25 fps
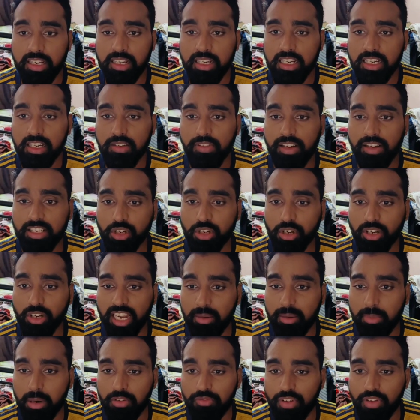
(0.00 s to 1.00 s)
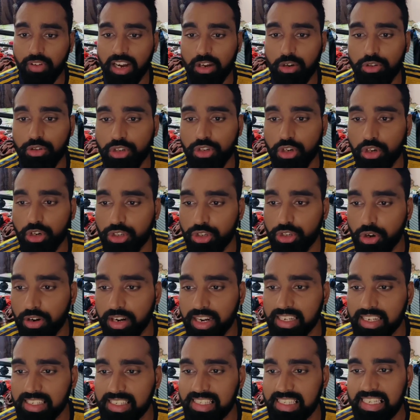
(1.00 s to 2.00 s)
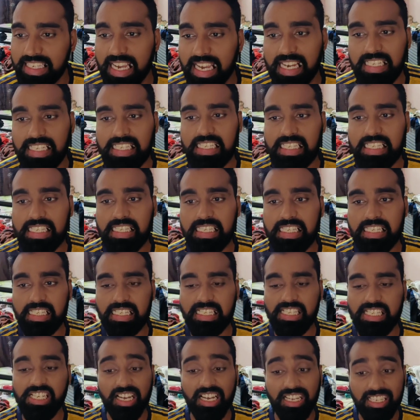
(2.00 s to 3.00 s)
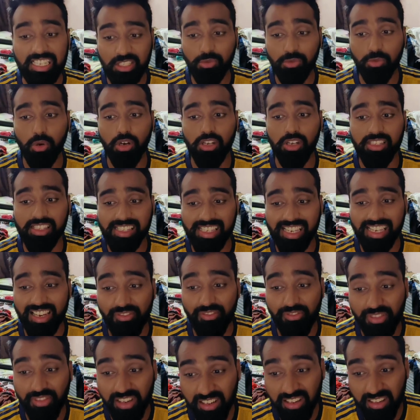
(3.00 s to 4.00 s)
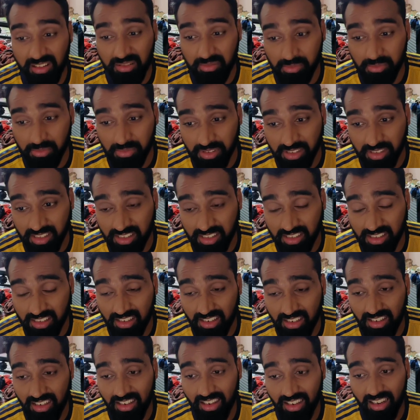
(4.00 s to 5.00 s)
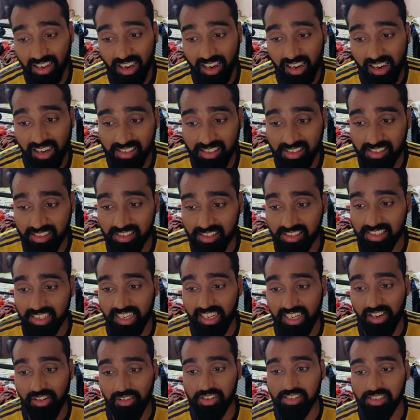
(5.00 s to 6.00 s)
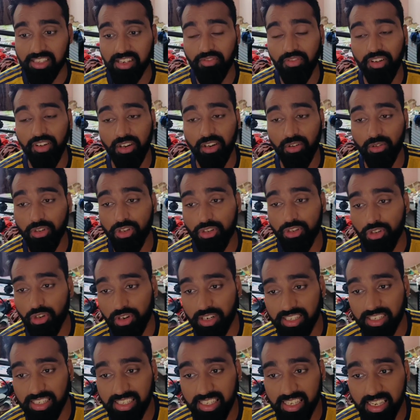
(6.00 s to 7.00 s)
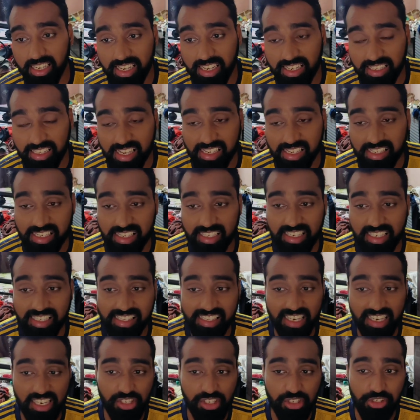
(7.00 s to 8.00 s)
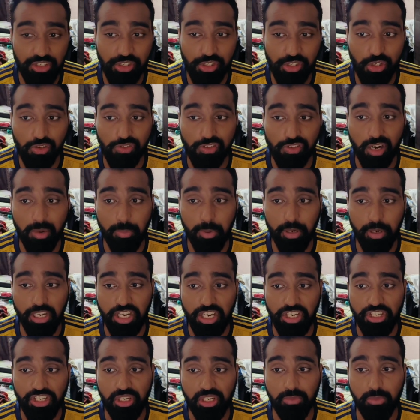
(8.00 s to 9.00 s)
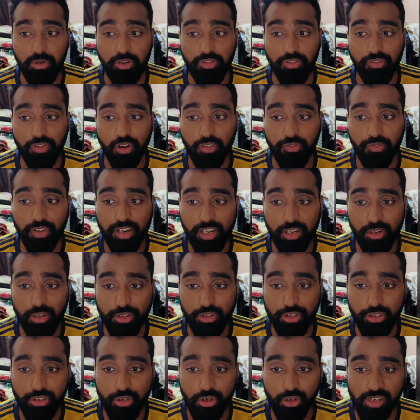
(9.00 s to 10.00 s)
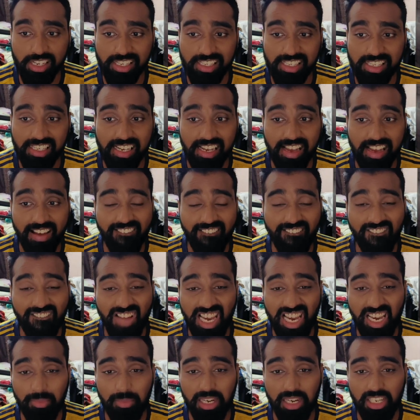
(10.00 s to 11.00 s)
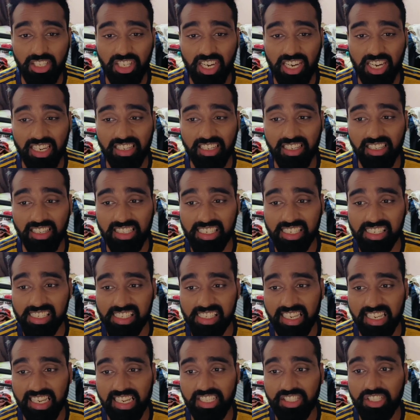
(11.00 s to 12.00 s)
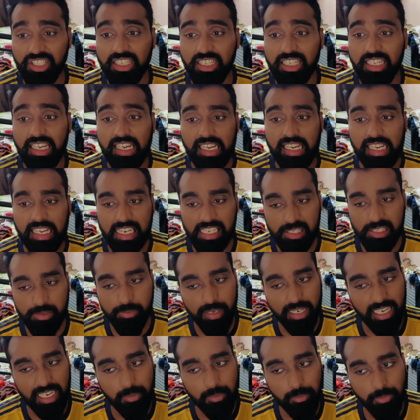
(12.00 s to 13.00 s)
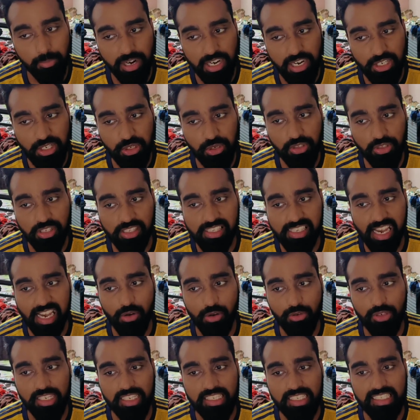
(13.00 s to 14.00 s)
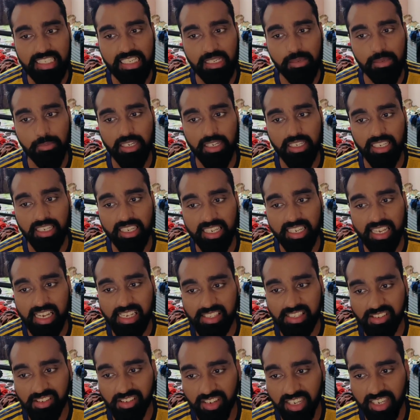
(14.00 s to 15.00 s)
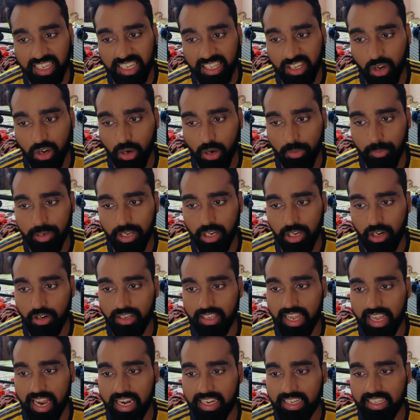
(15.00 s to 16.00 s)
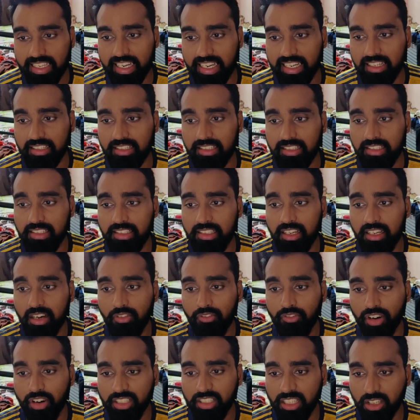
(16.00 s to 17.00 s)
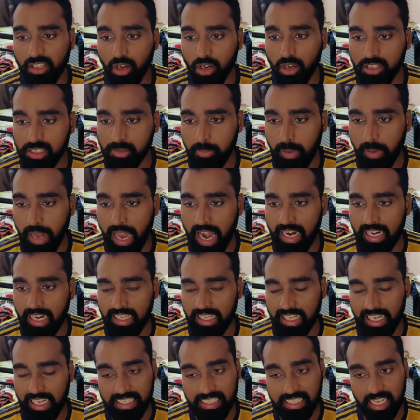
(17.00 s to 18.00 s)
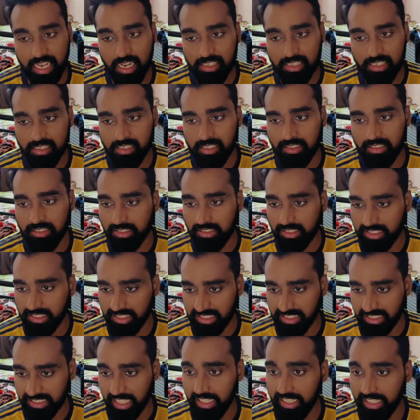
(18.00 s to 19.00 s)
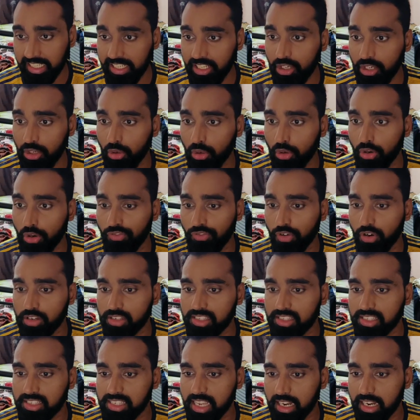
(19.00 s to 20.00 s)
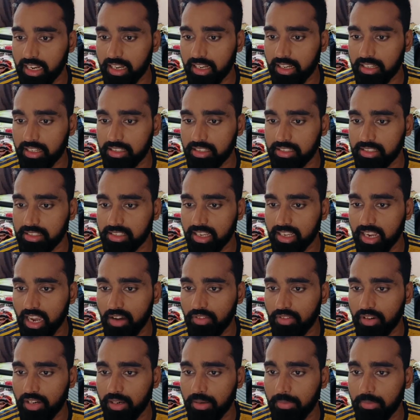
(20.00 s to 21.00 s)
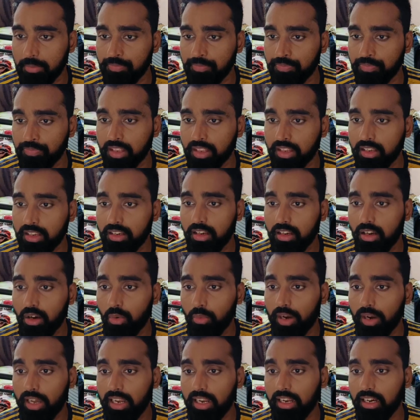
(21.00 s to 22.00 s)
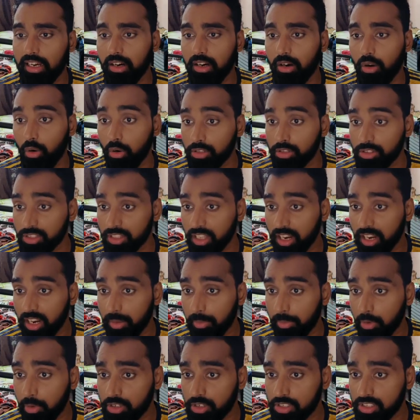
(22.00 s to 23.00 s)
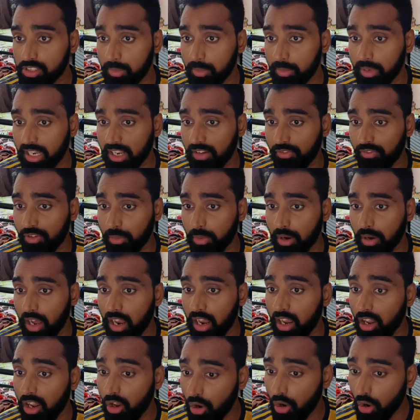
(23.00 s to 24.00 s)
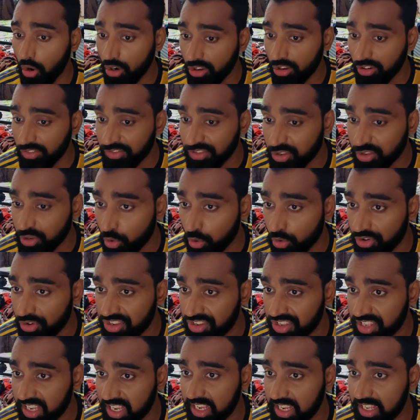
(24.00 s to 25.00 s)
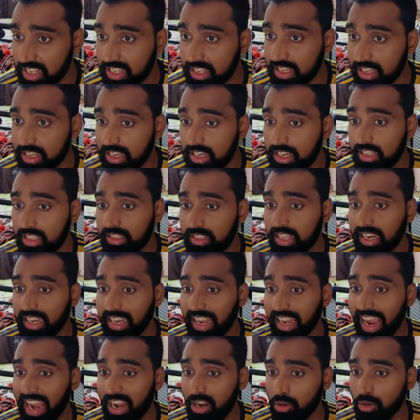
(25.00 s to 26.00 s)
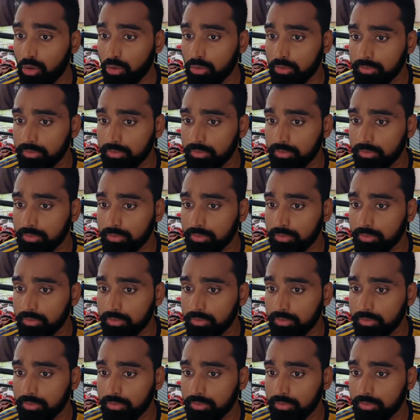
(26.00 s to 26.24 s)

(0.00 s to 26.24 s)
Well, talking about Facundo Torres, yes, Charles Watts confirms Arsenal's interest in Facundo Torres. He, sa he says discussions over a potential move for Facundo Torres very much at an early stage. He has made an impression on the scouting team, but it hasn't really gone beyond that yet. Further talks planned as Arsenal continue to look for Saka's Kava. Well, uh, also there are reports coming in from a lot of sources that Edu